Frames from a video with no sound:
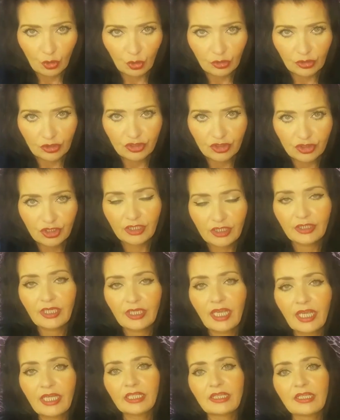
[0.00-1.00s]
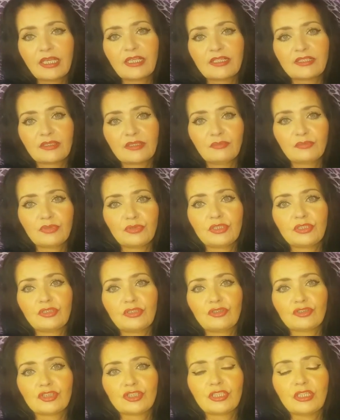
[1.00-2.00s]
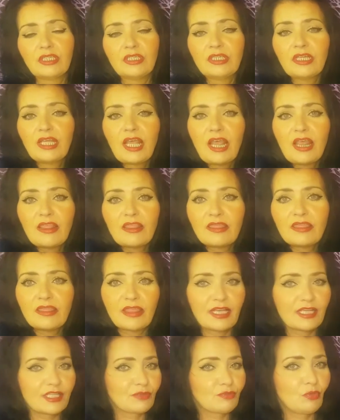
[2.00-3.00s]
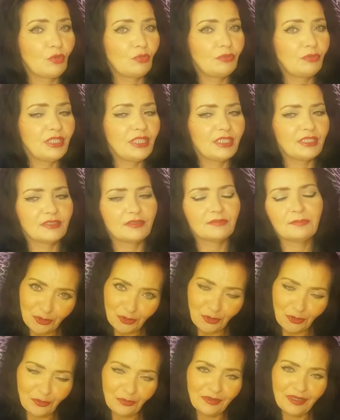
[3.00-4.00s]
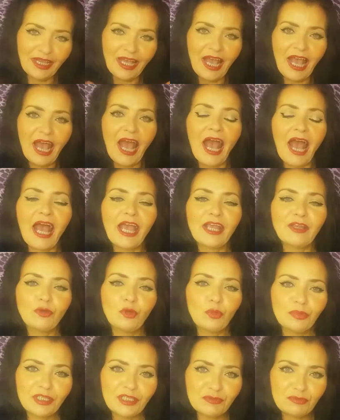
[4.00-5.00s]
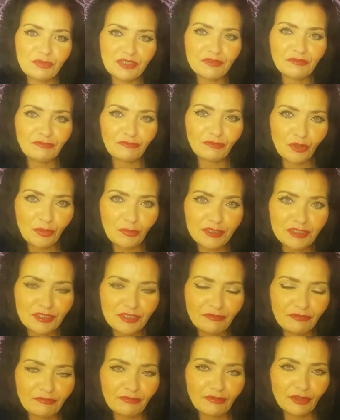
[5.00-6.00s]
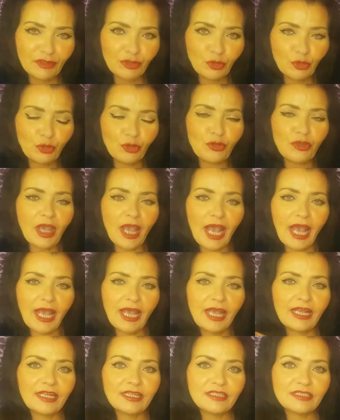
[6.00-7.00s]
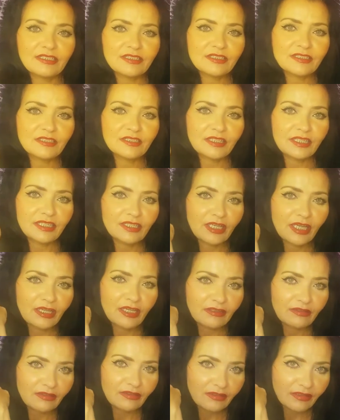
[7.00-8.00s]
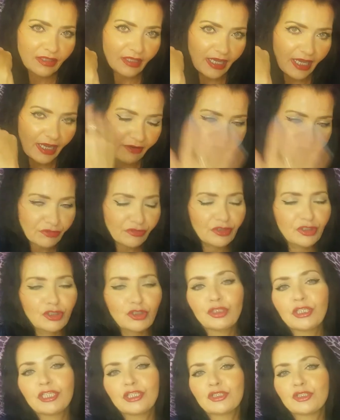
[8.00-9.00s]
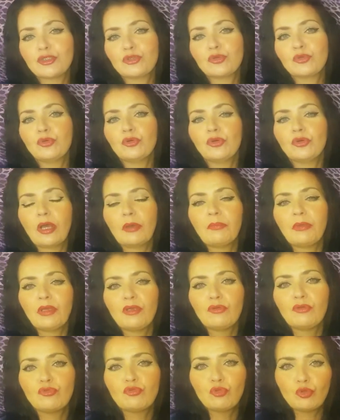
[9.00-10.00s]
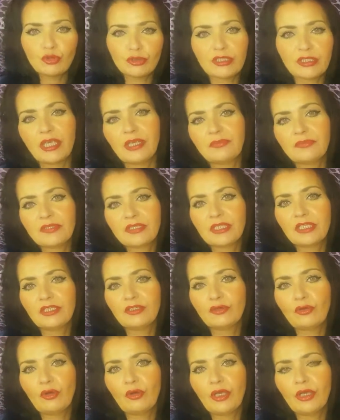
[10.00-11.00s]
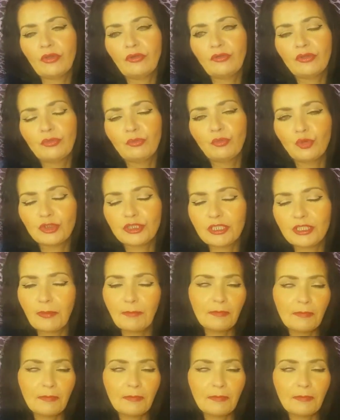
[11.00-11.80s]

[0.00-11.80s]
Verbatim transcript: collagen and elastin production and that's what we need. So I hope this was informative for you and everything you need to know about rosehip seed oil, the most